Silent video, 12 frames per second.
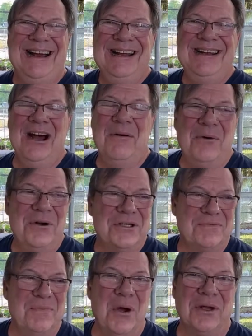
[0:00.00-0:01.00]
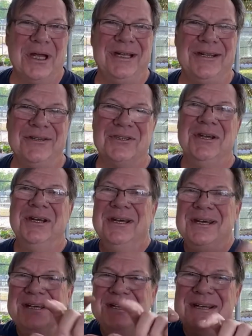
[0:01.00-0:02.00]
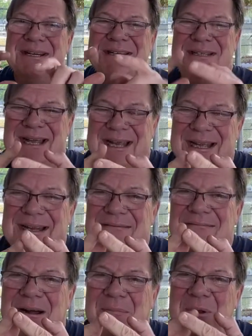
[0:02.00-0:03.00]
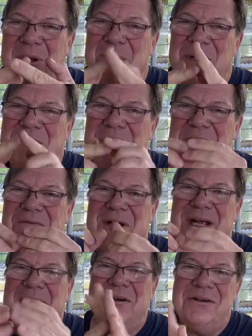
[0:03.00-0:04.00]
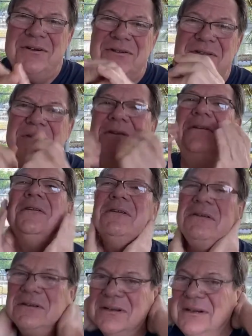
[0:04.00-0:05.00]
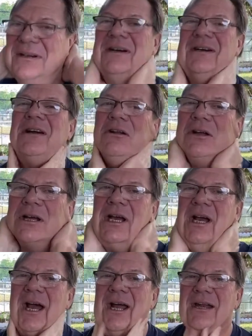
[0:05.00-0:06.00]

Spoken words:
No more smoking. Just take it, rub a little bit on your fingers, and go like that.